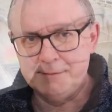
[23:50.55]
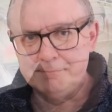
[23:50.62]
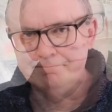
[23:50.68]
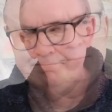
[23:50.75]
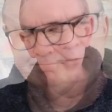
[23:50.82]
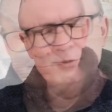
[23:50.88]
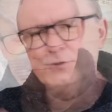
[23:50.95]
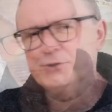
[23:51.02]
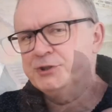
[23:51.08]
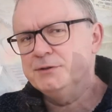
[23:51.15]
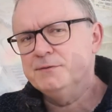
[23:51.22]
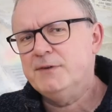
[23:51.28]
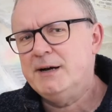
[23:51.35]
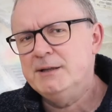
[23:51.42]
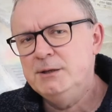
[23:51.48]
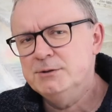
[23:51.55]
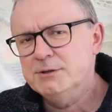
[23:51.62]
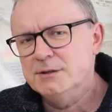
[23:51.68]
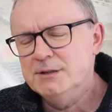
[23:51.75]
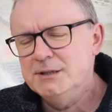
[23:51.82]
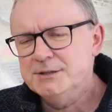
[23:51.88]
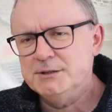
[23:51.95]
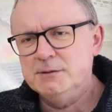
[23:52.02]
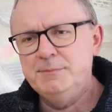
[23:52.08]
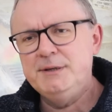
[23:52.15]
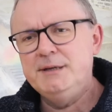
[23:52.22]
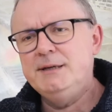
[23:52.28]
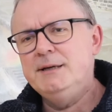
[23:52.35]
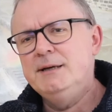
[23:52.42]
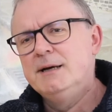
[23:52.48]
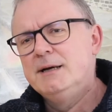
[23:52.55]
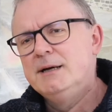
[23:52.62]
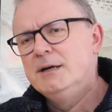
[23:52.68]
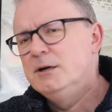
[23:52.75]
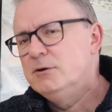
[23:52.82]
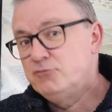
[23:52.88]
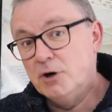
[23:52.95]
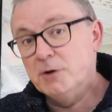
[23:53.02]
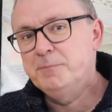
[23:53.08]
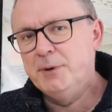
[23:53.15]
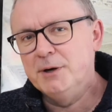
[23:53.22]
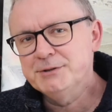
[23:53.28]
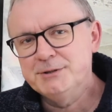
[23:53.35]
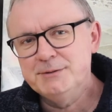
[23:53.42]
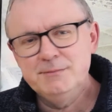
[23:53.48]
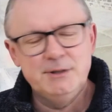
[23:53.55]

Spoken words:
Well, production values on this will be rock bottom.